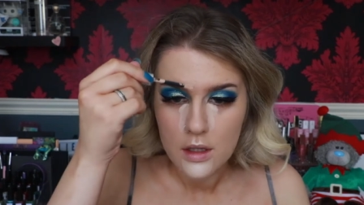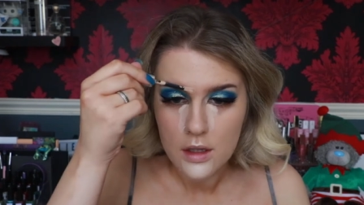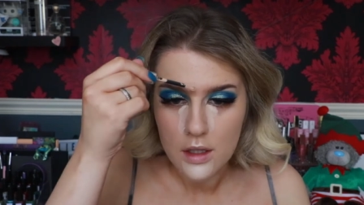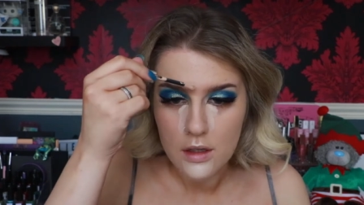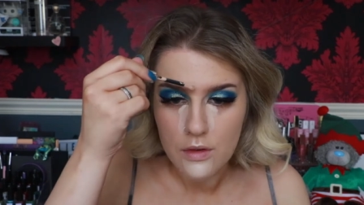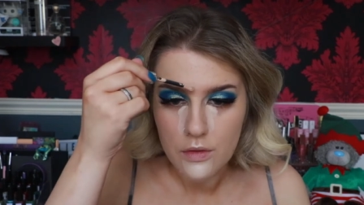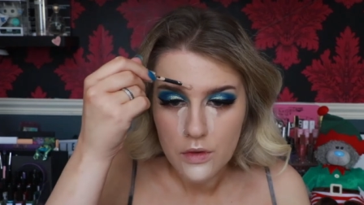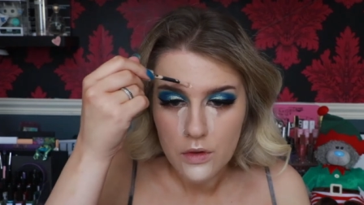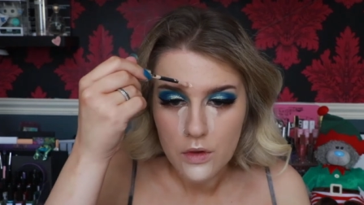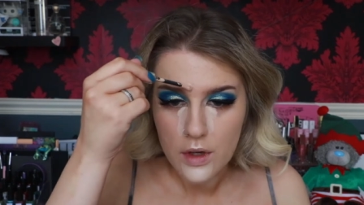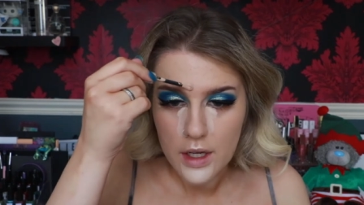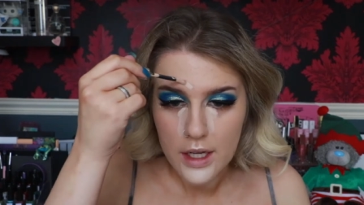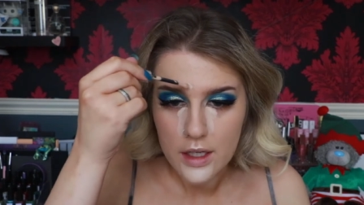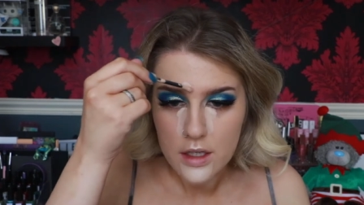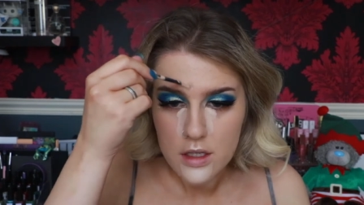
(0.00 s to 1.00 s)
And the
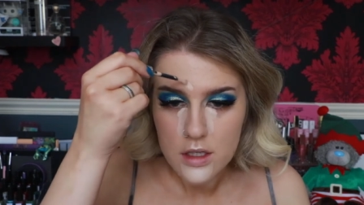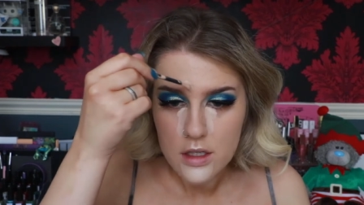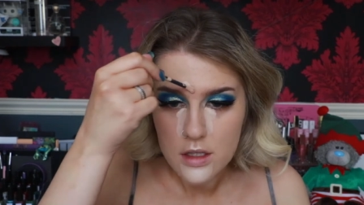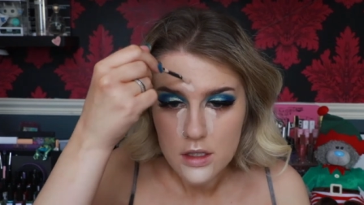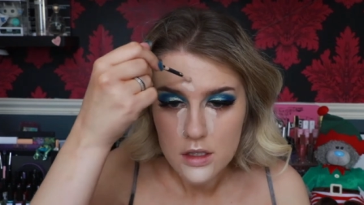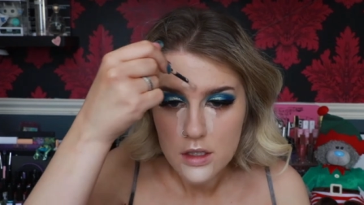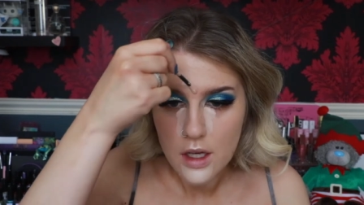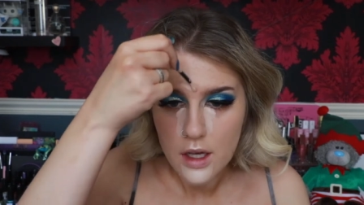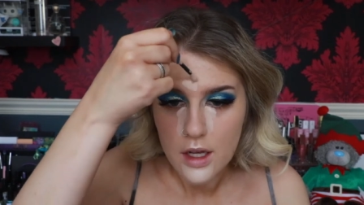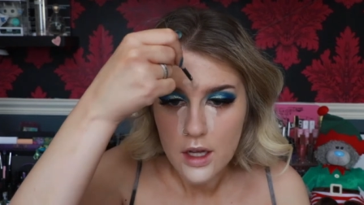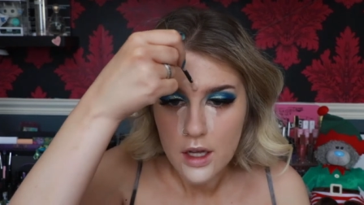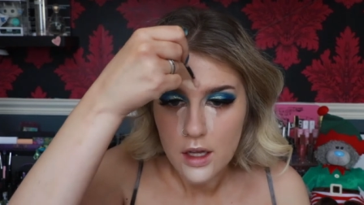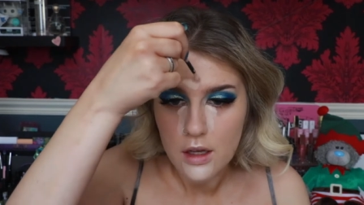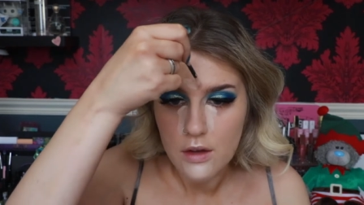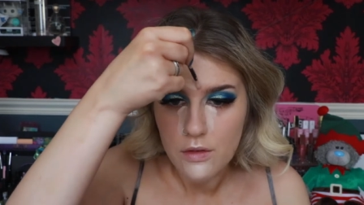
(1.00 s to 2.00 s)
forehead, just
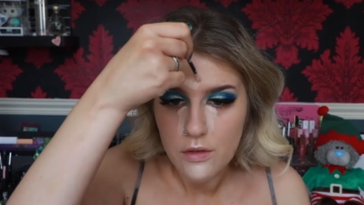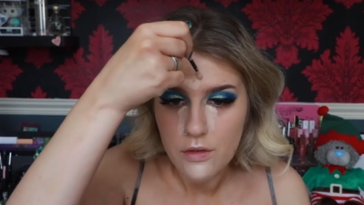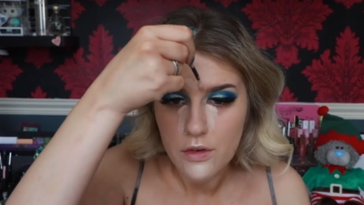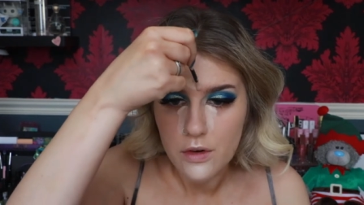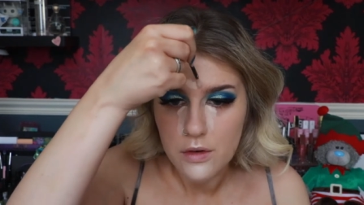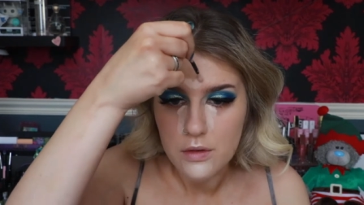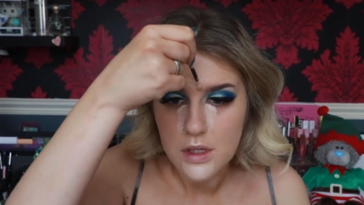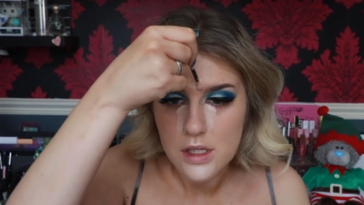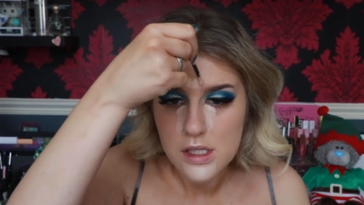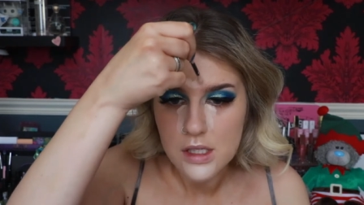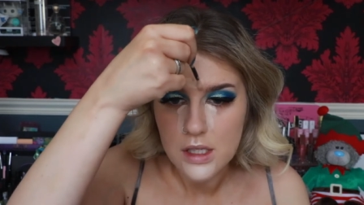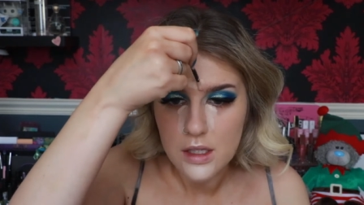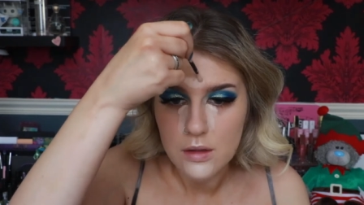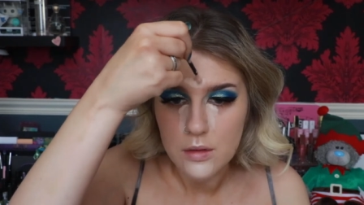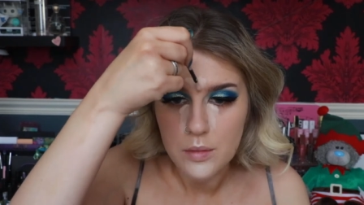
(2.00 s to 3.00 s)
take it through this
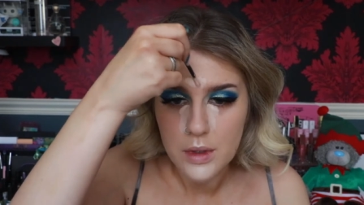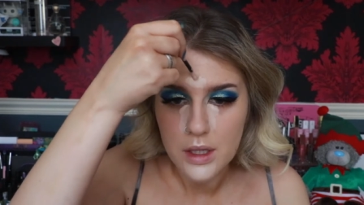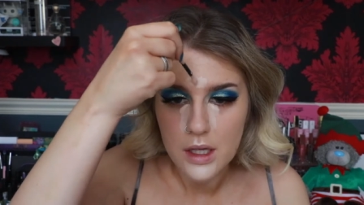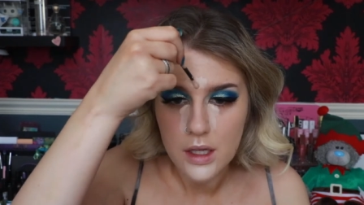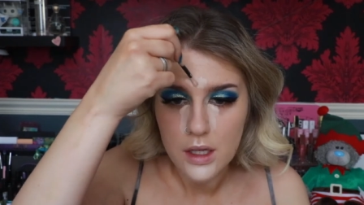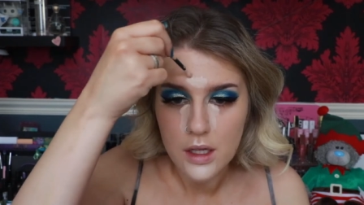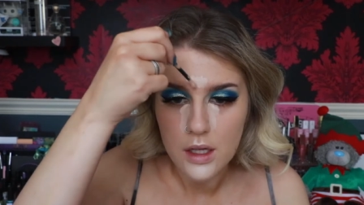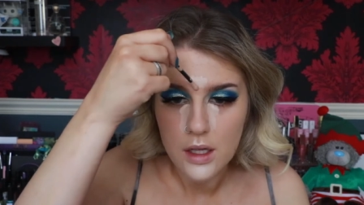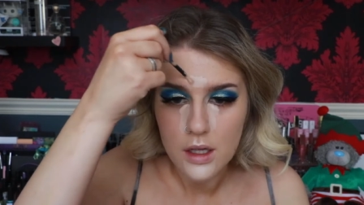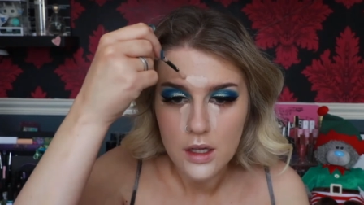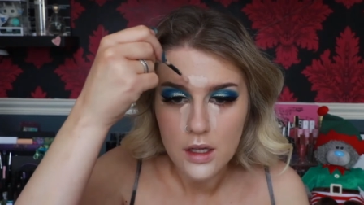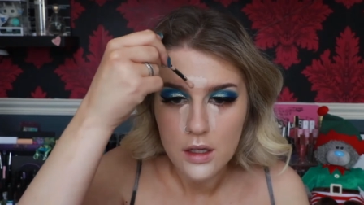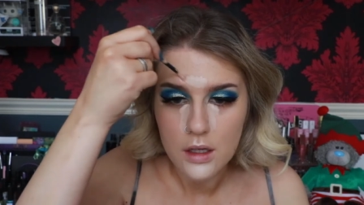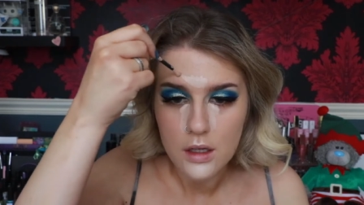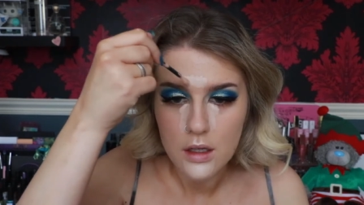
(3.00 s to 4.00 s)
little bit
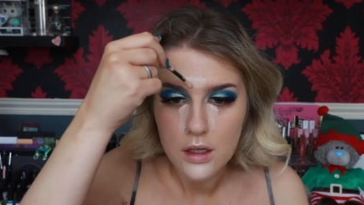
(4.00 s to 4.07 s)
here.